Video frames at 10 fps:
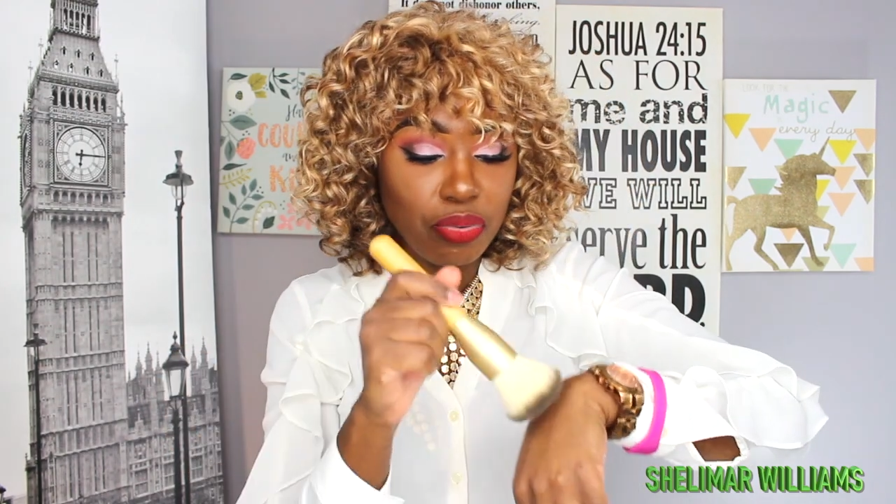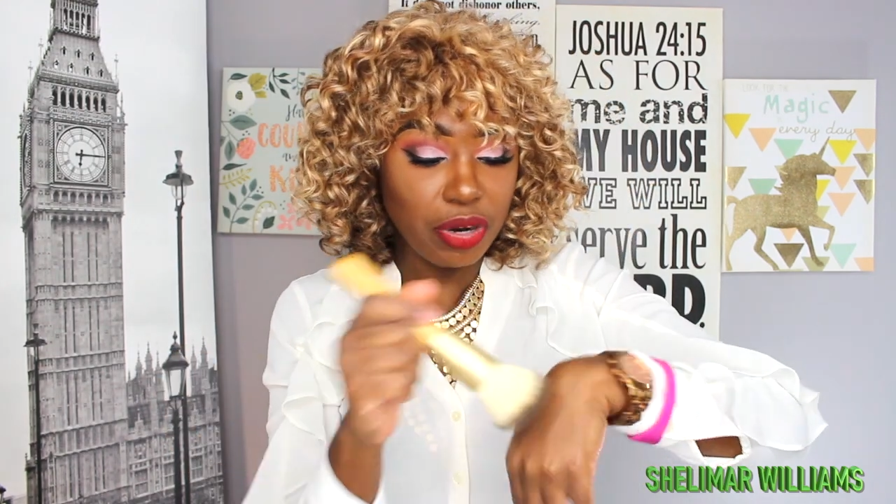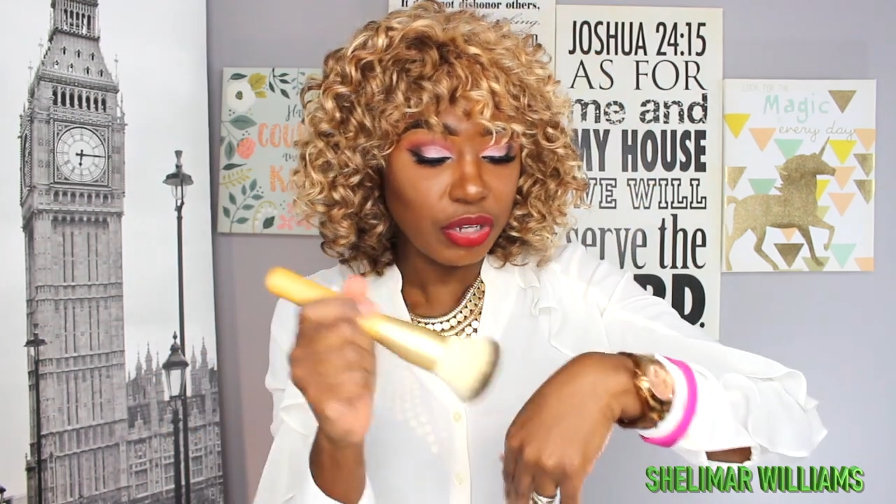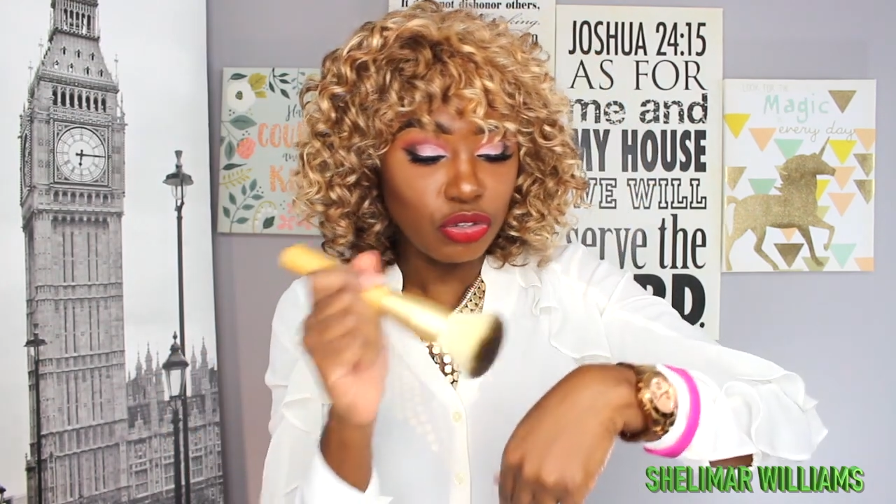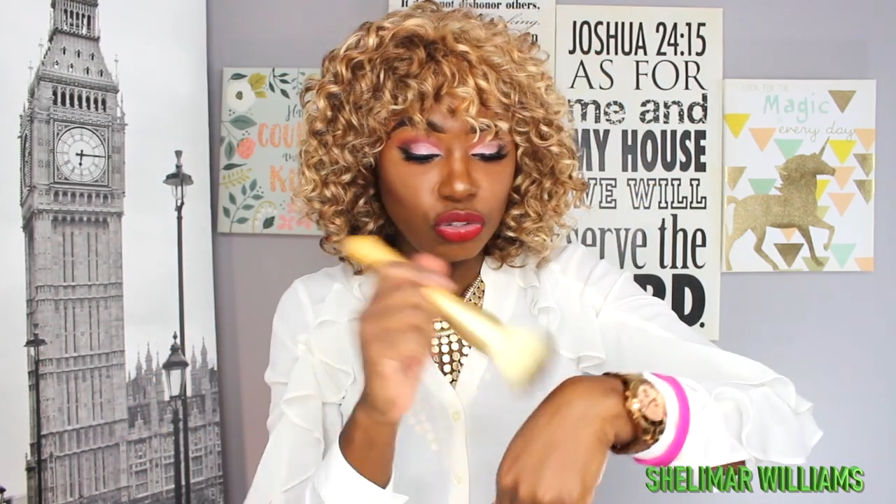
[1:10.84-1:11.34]

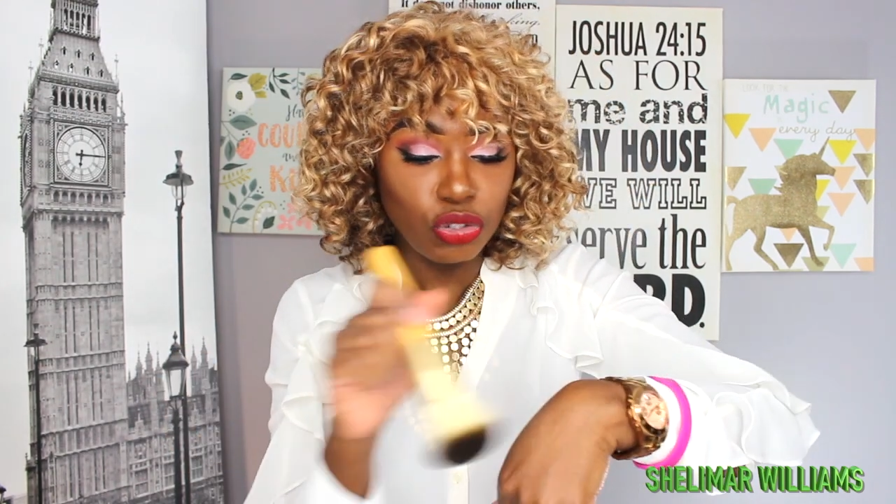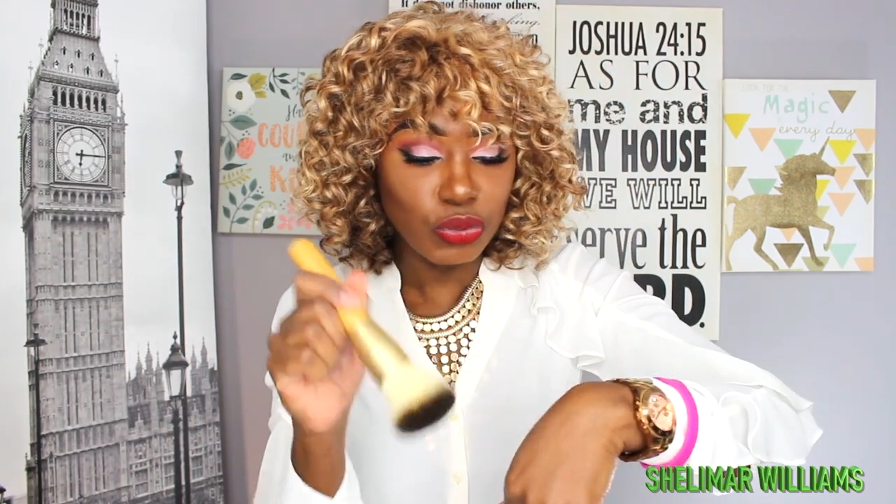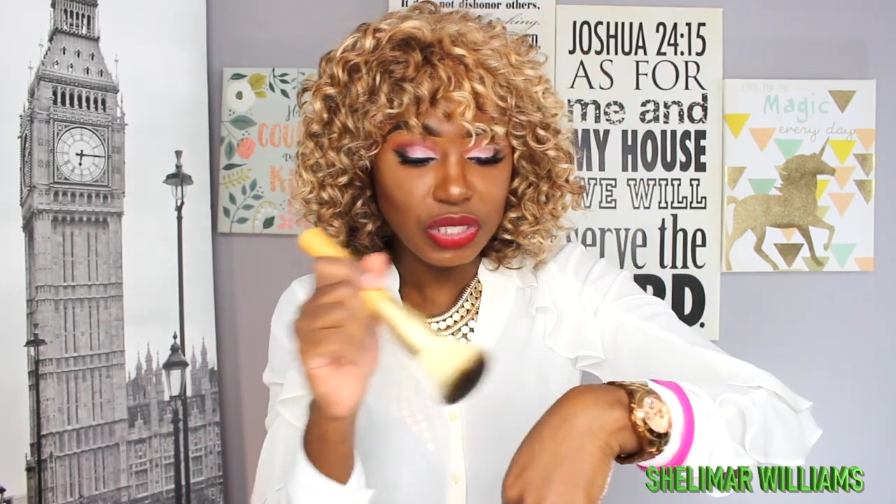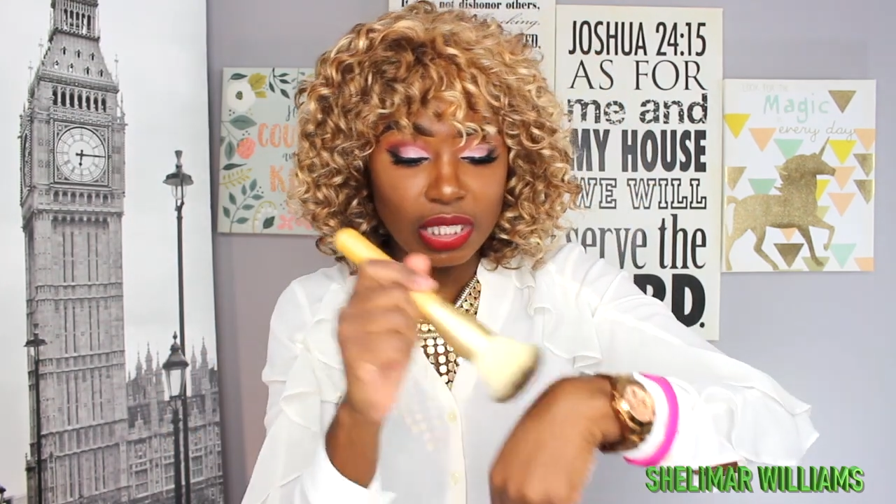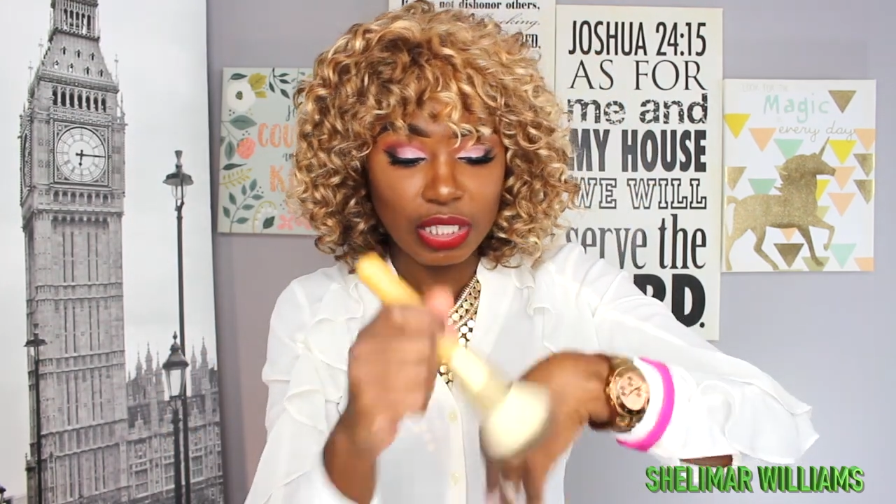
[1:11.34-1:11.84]
product you
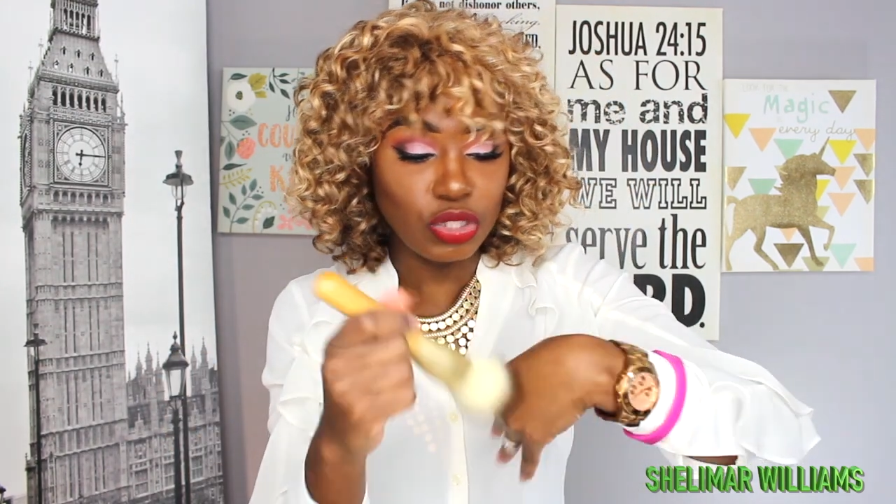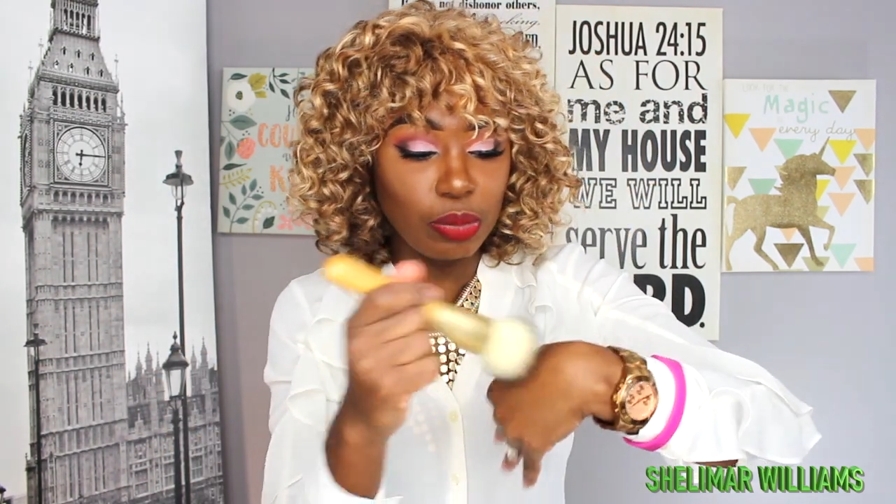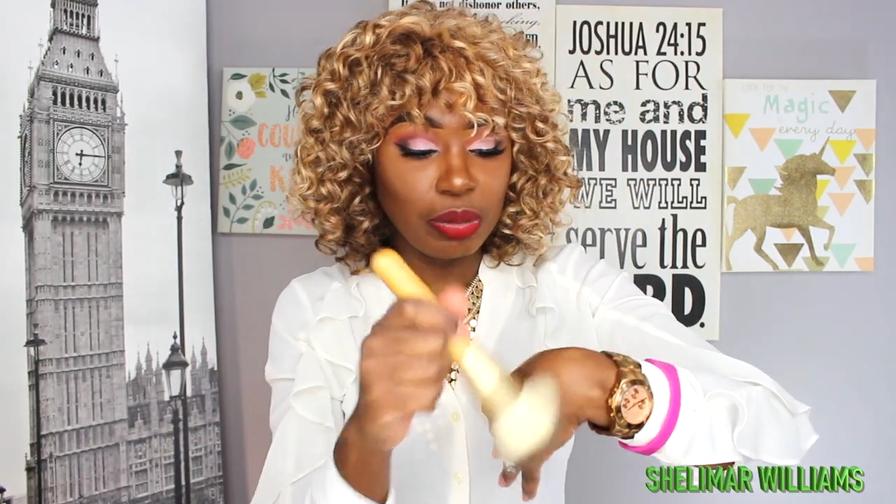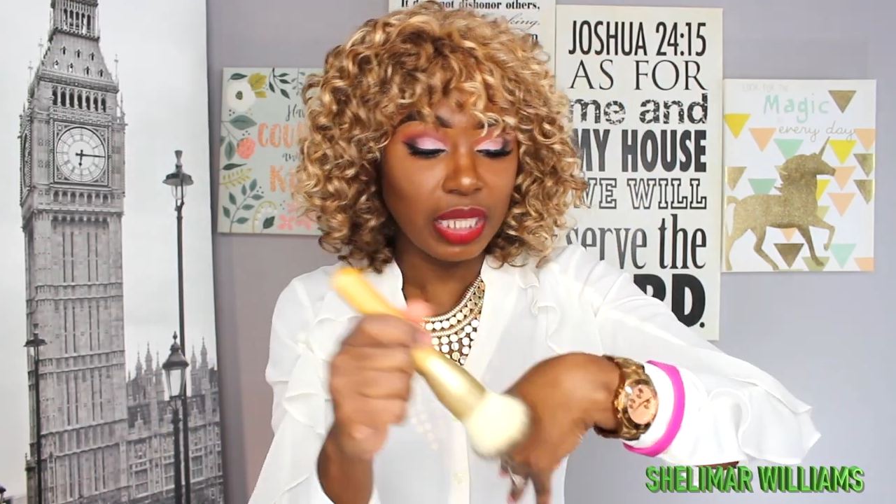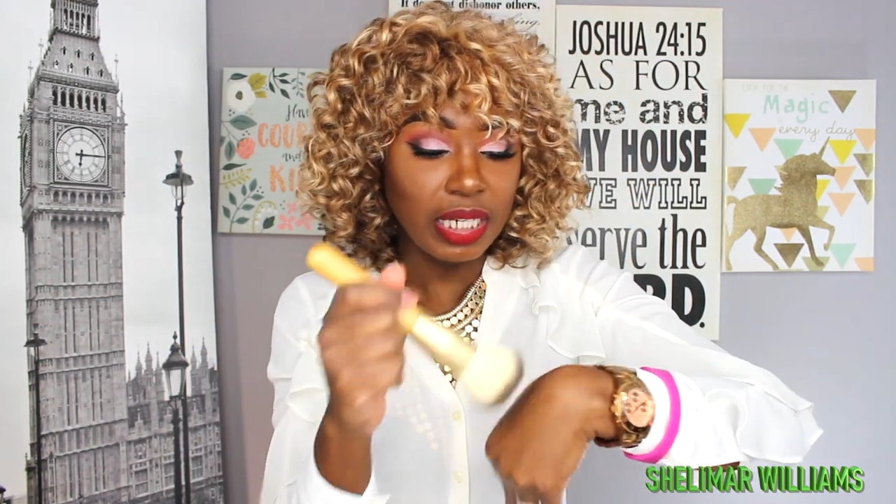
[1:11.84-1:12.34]
use this
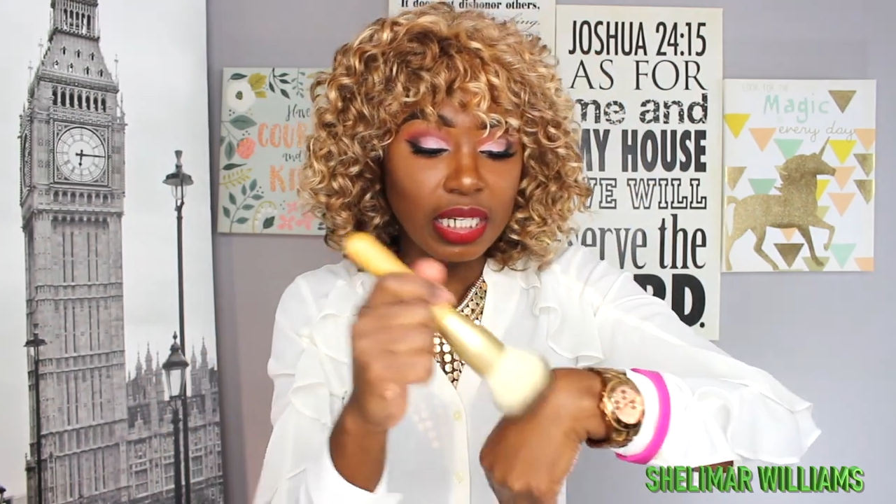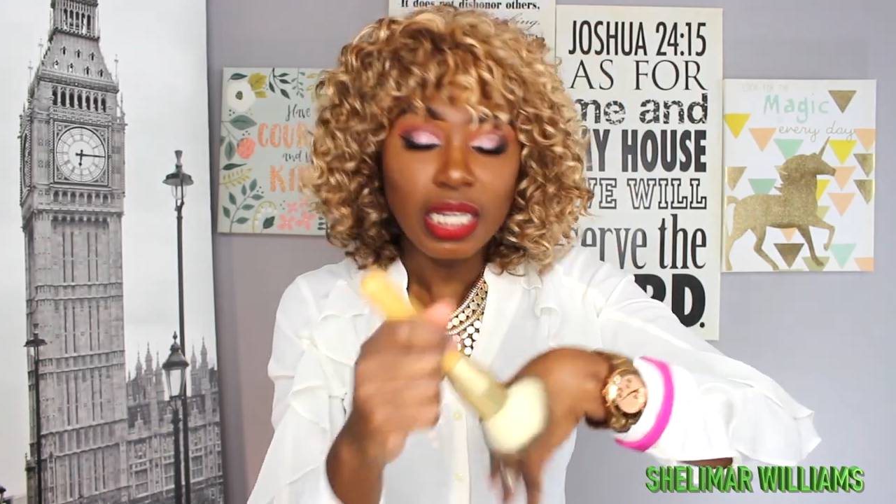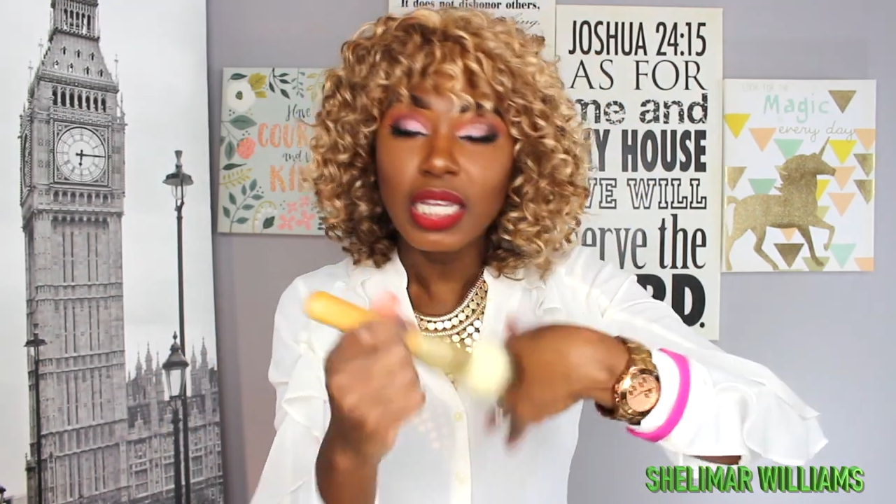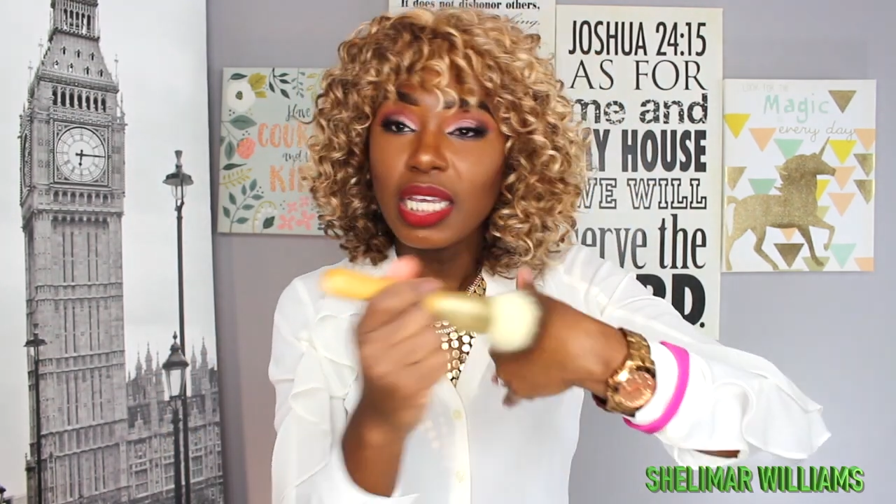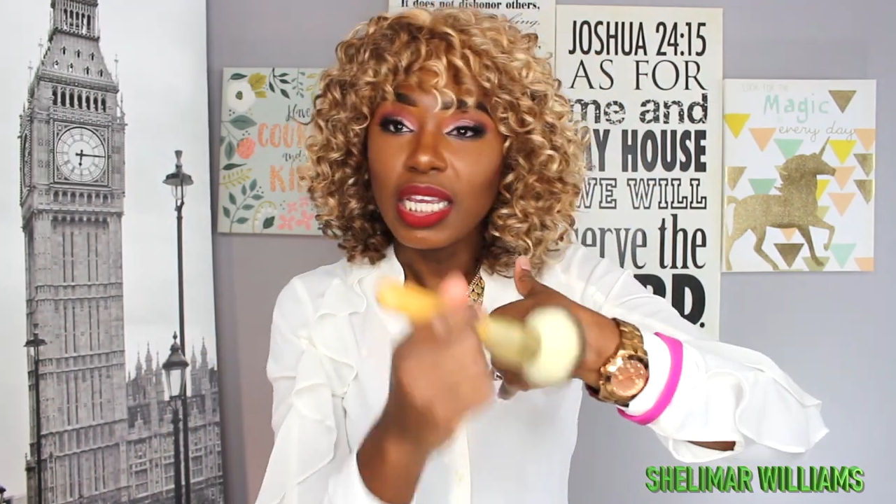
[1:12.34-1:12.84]
to blend,